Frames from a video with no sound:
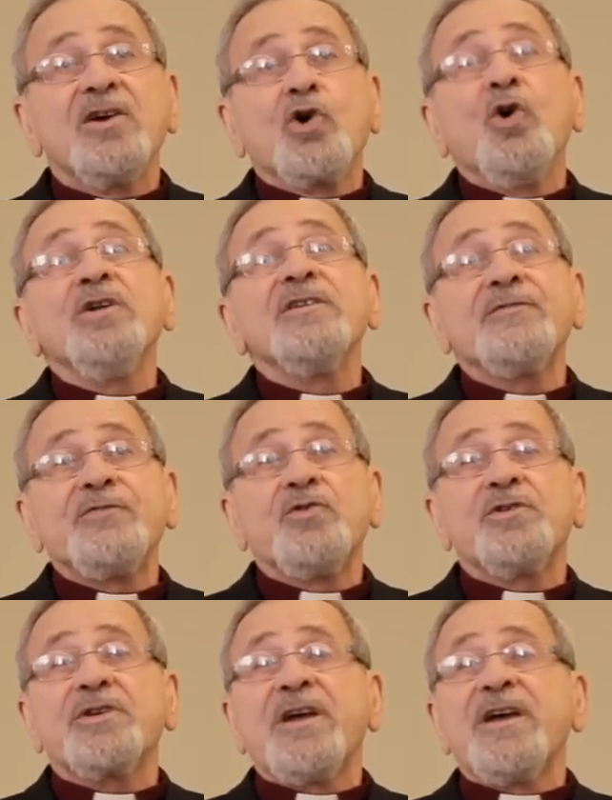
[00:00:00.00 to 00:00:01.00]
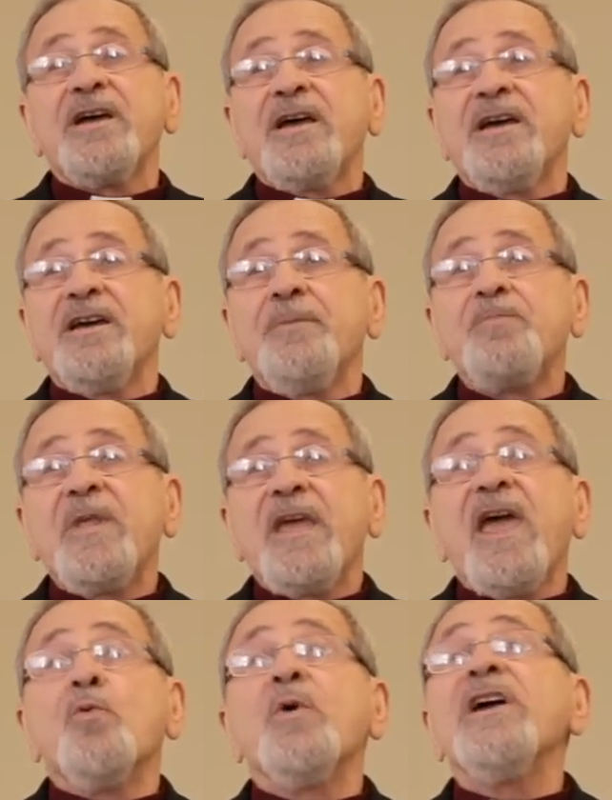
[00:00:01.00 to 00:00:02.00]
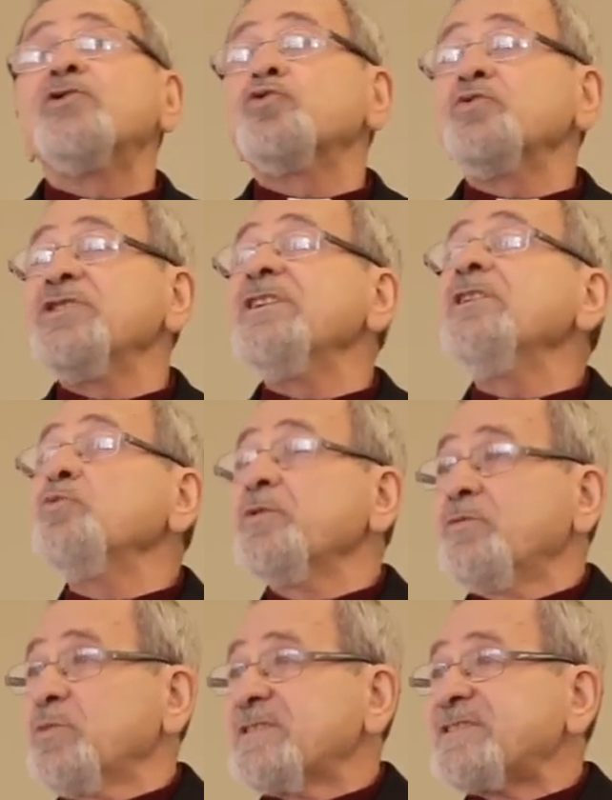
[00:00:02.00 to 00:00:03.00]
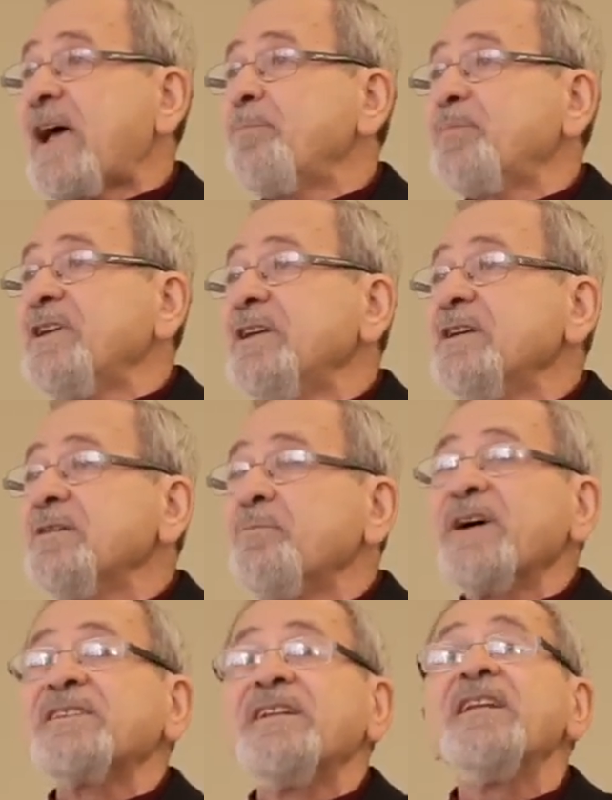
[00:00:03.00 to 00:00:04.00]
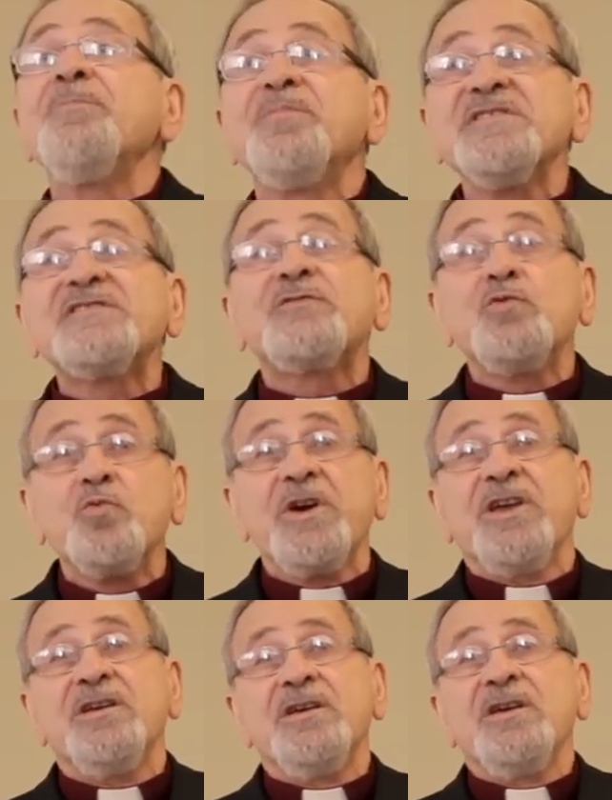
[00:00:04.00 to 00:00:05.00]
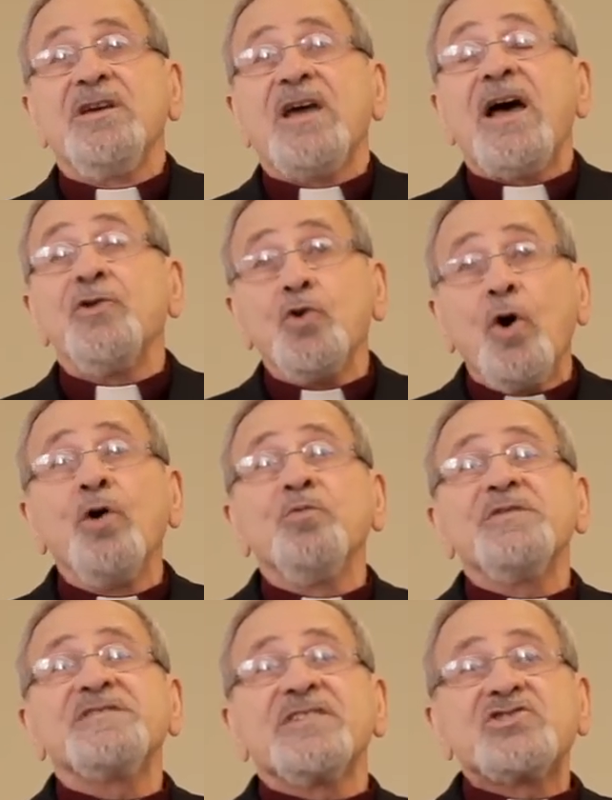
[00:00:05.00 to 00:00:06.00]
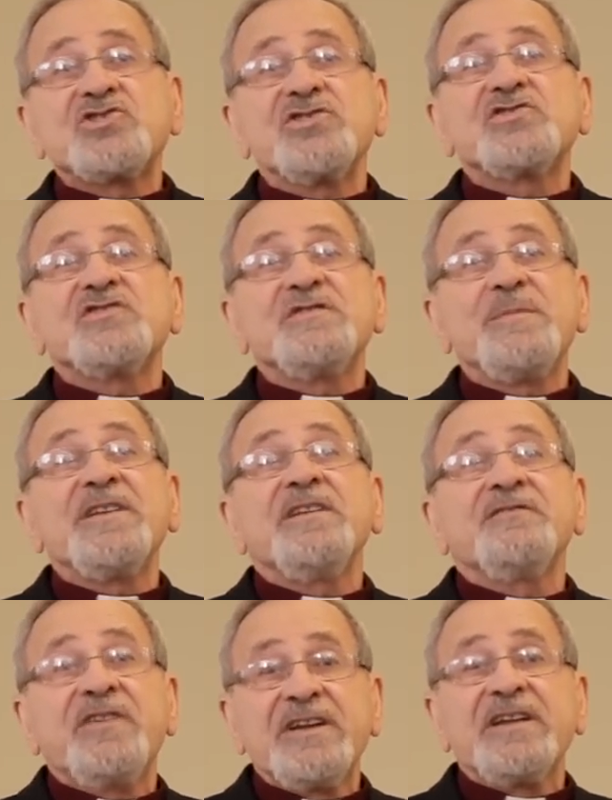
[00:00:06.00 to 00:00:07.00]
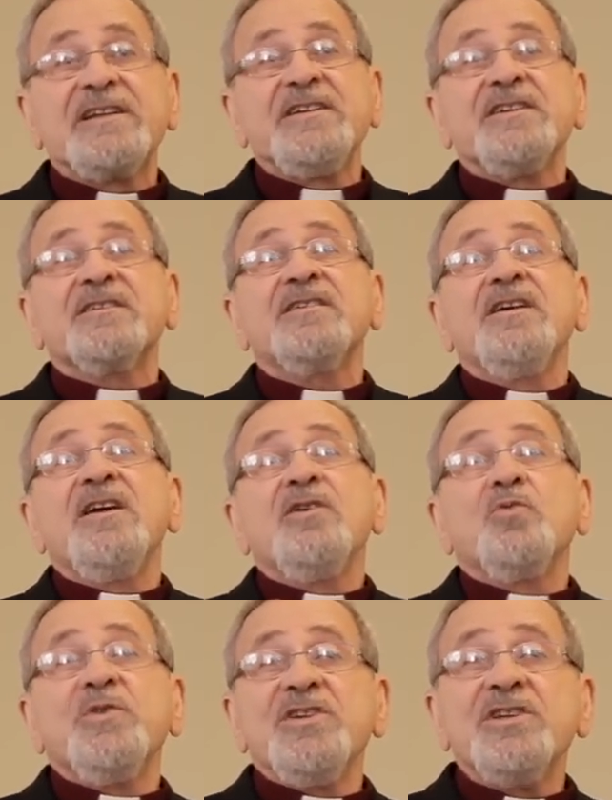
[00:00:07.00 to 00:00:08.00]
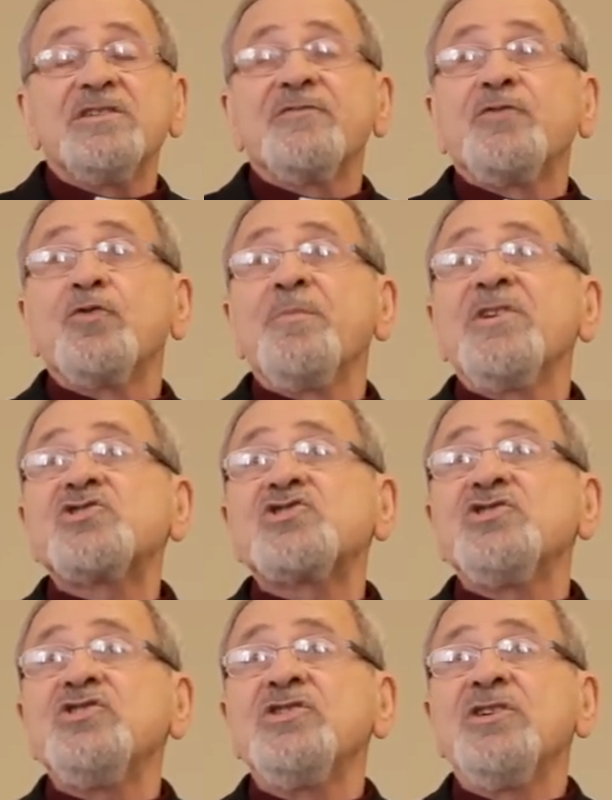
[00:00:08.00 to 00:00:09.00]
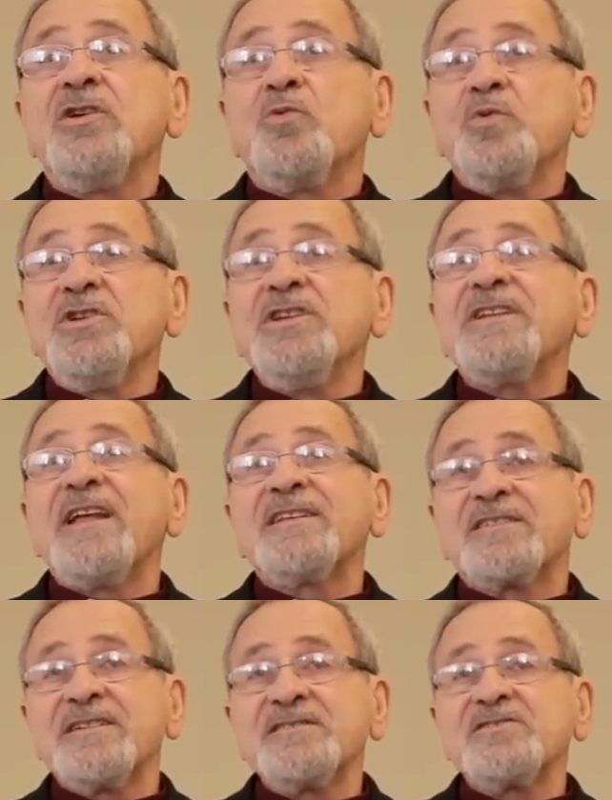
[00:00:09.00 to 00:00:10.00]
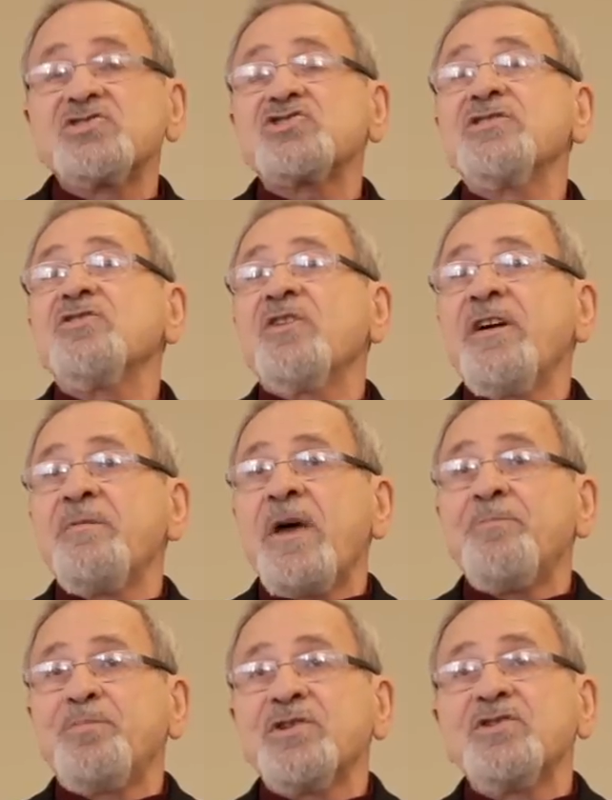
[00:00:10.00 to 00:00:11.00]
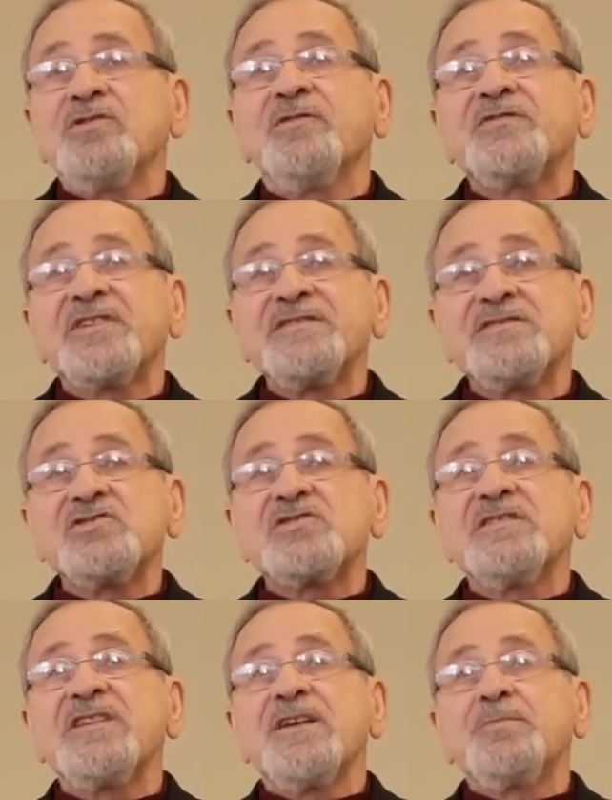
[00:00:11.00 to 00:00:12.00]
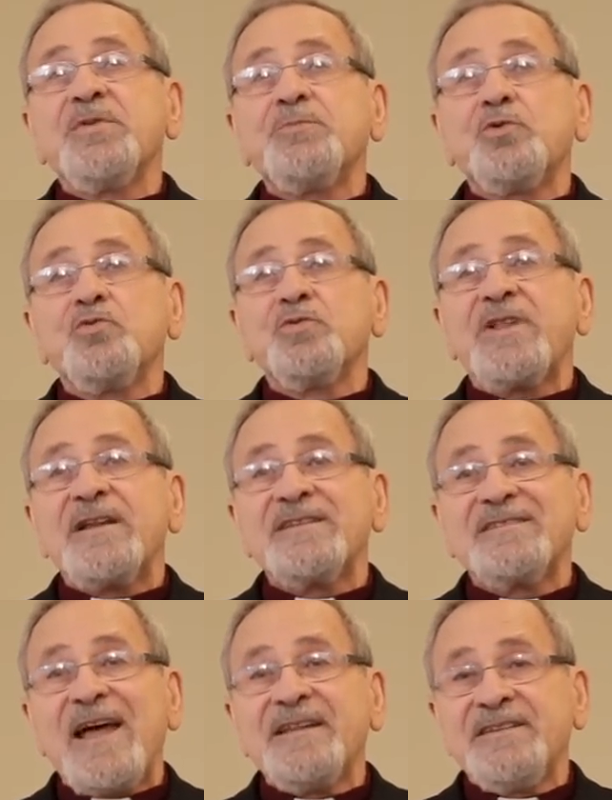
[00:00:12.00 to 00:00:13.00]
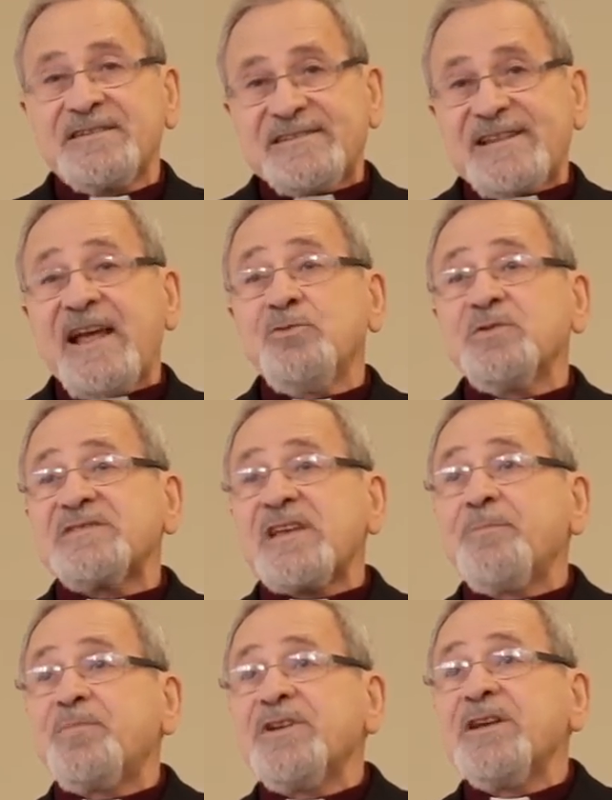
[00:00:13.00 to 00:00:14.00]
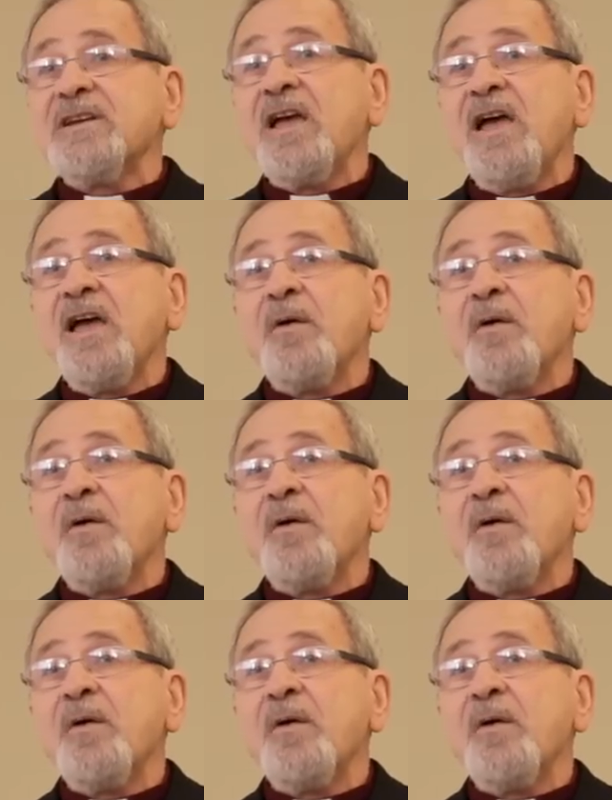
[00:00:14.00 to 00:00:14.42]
calling for a way to deal with what's happening, but in a peaceful way. And always the churches made it very clear. We need reformation. We need a transition, a period of transition that people would understand what's happening,